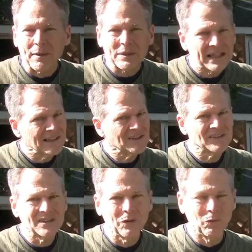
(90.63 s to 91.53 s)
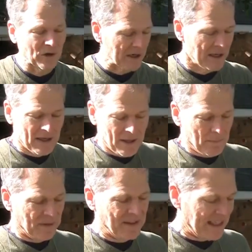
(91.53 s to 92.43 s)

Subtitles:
I mean, it'll still work, but